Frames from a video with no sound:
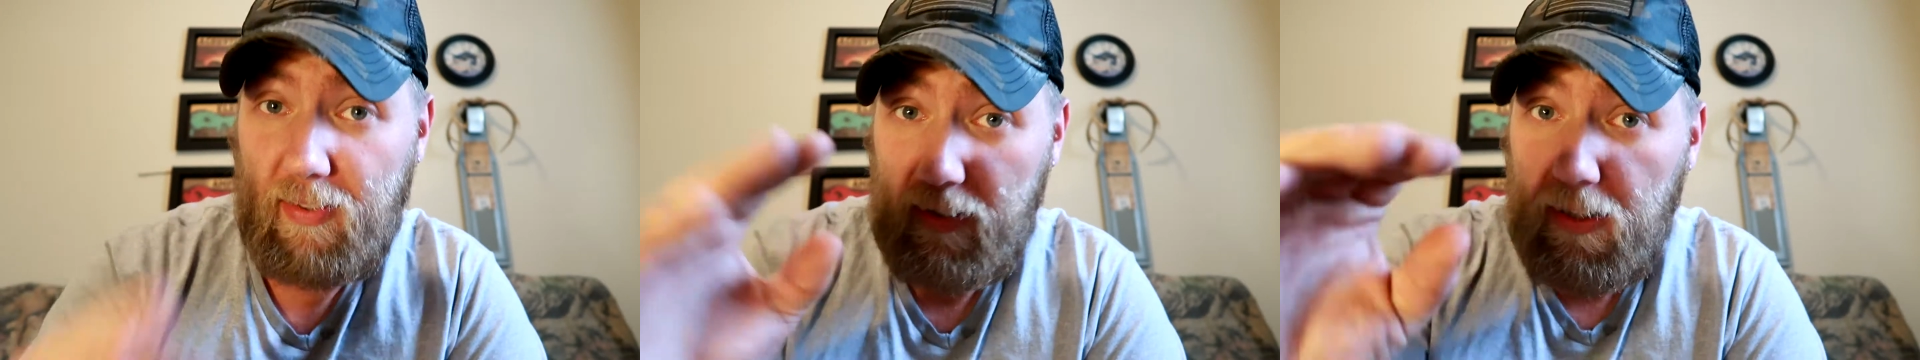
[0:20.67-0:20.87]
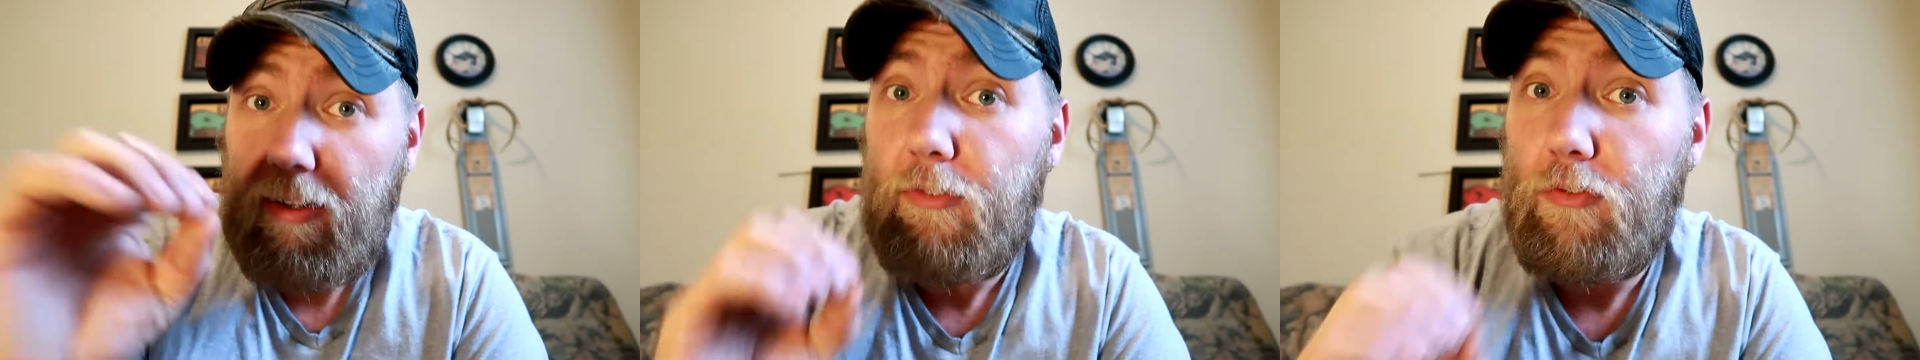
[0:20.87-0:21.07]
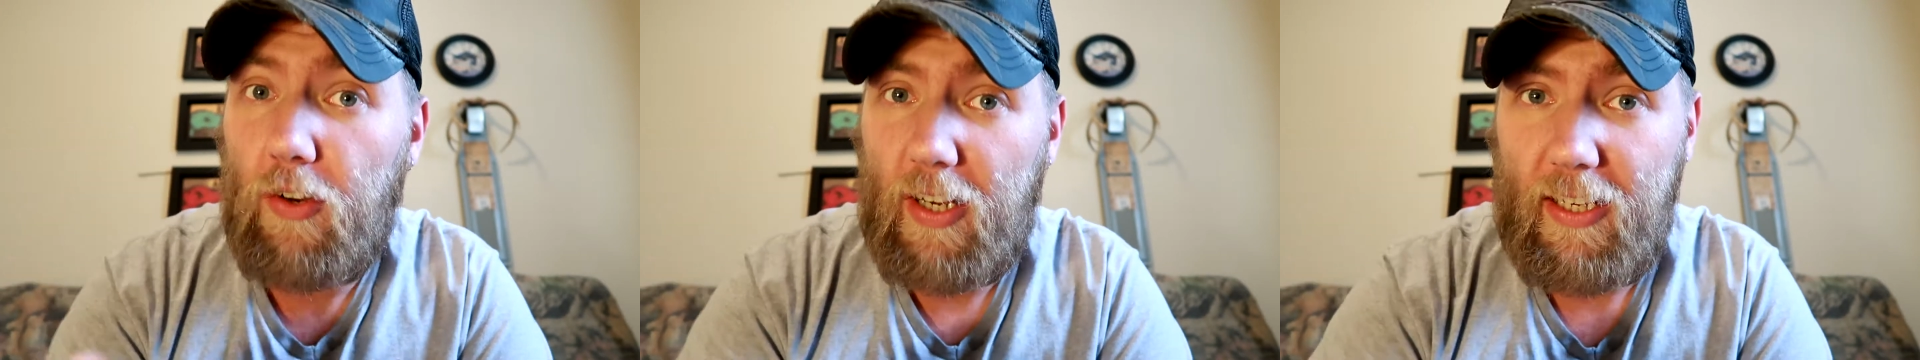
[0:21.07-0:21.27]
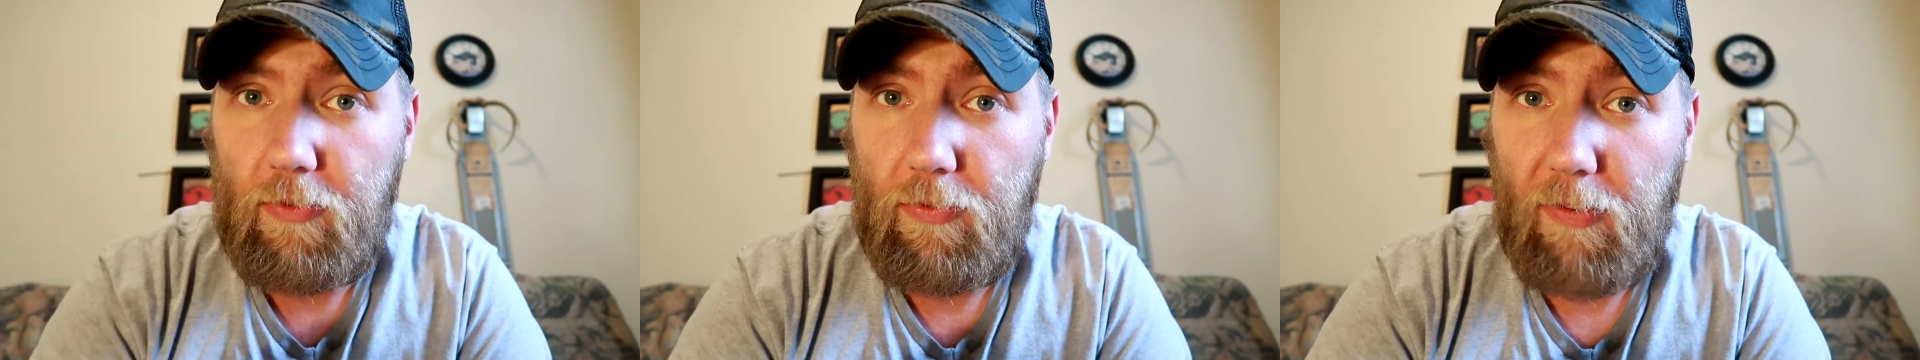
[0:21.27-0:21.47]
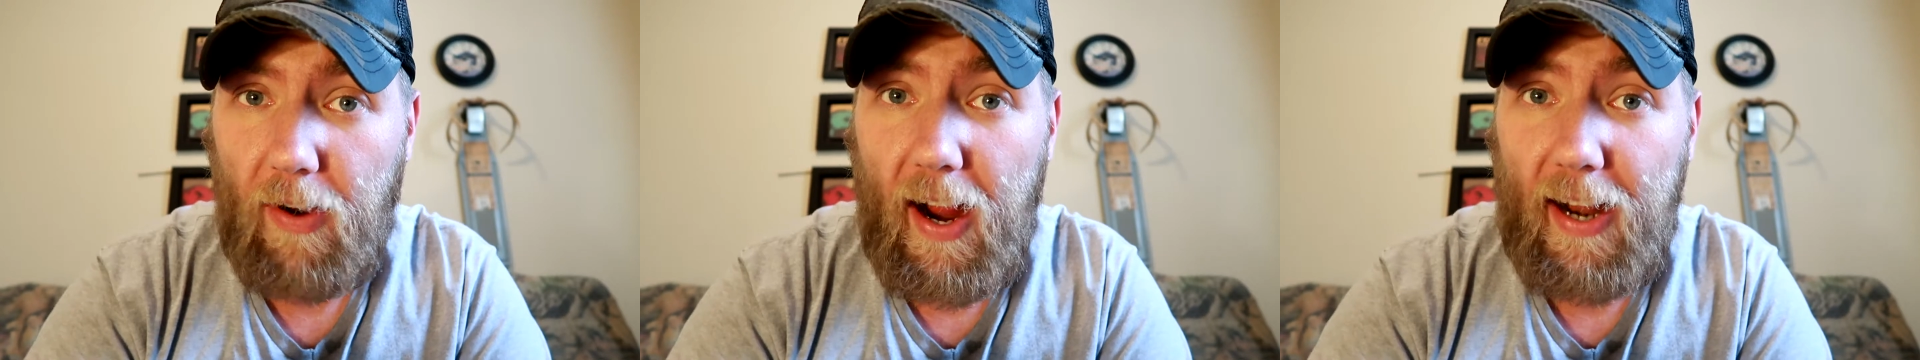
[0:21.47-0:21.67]
because it is
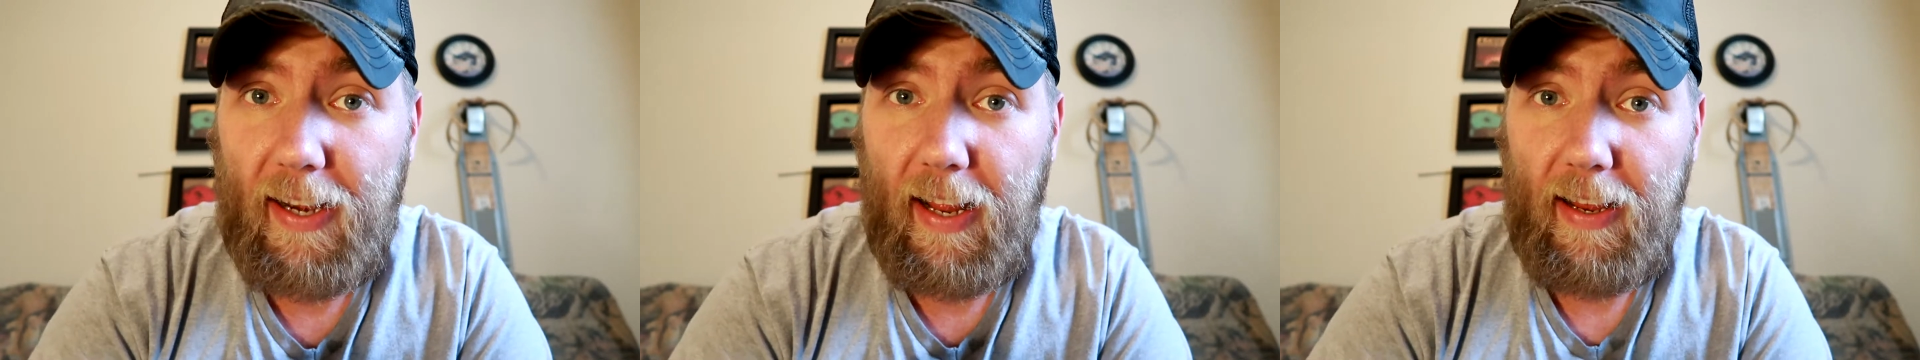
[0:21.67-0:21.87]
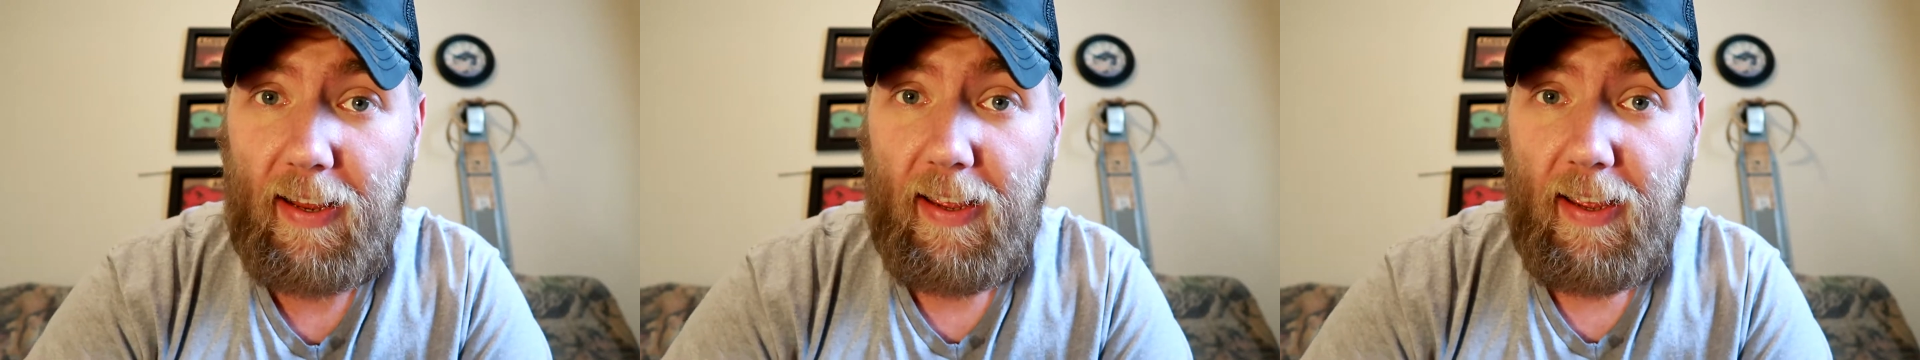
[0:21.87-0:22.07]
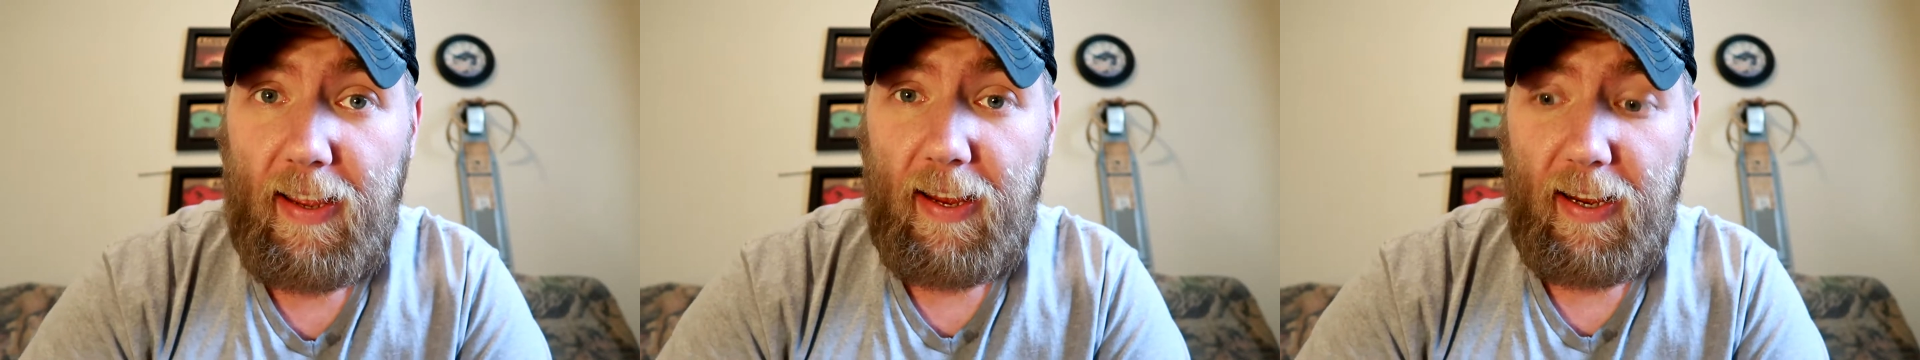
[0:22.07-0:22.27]
freaking Friday.